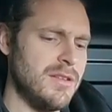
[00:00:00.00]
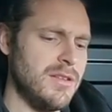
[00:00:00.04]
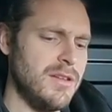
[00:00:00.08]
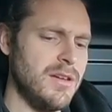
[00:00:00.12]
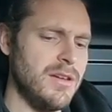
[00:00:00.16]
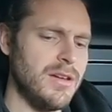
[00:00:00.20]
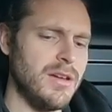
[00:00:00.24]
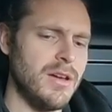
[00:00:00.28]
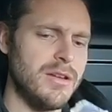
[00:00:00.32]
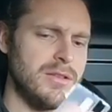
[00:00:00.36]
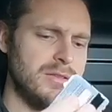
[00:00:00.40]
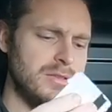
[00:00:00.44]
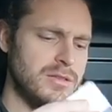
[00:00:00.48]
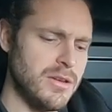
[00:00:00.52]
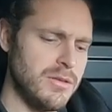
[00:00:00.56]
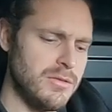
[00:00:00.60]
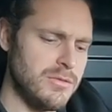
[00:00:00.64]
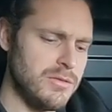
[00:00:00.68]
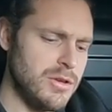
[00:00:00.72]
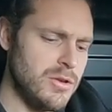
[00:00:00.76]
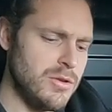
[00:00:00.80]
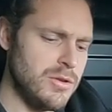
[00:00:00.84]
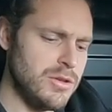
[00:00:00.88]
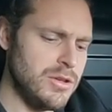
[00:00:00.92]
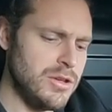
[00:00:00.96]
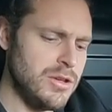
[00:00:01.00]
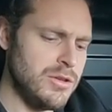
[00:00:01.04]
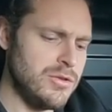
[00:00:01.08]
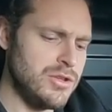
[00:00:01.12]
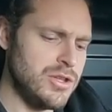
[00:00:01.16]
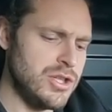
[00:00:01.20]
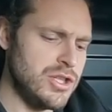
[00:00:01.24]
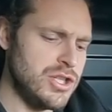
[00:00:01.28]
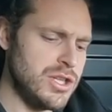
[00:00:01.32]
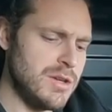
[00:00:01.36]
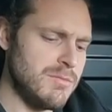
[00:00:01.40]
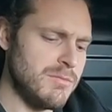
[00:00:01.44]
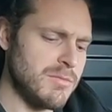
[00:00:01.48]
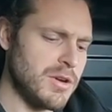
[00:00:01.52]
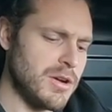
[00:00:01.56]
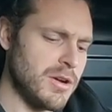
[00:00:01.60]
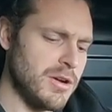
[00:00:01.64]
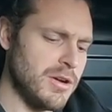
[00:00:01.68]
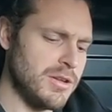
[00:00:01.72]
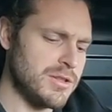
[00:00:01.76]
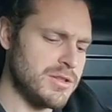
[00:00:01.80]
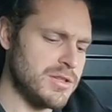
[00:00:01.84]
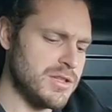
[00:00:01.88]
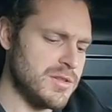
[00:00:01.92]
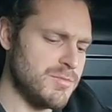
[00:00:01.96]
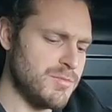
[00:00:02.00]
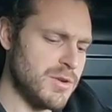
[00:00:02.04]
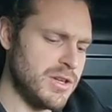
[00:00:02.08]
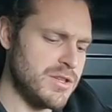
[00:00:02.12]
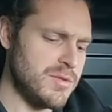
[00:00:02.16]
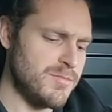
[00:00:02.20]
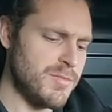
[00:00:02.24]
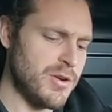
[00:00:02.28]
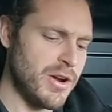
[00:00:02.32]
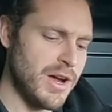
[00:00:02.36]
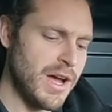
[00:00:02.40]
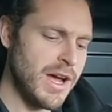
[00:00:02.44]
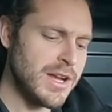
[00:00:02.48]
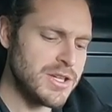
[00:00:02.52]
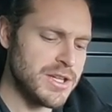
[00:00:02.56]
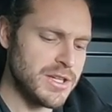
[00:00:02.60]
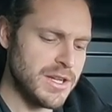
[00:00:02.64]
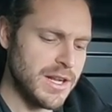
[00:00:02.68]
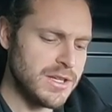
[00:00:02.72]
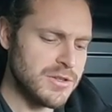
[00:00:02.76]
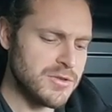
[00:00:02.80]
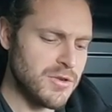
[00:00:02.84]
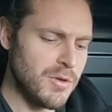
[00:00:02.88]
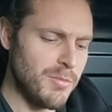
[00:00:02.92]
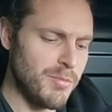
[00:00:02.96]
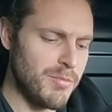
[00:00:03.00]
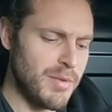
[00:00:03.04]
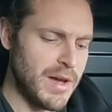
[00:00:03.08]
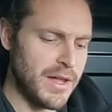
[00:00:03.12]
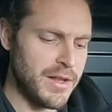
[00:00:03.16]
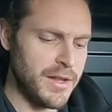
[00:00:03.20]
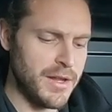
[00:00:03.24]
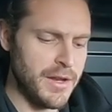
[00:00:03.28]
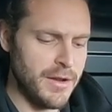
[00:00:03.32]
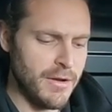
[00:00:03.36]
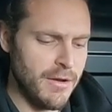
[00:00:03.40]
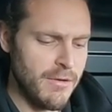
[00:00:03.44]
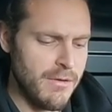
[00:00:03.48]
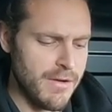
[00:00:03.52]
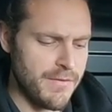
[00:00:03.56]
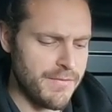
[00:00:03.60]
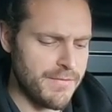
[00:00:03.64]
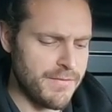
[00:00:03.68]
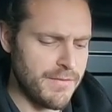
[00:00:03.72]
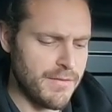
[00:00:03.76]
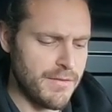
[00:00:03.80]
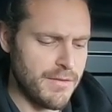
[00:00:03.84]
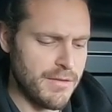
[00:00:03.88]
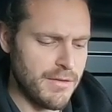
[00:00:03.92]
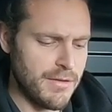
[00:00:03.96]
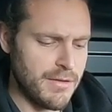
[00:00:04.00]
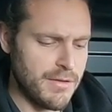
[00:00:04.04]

There you go. So you use your gym card to spread your butter. Actually, that's gone better than a knife.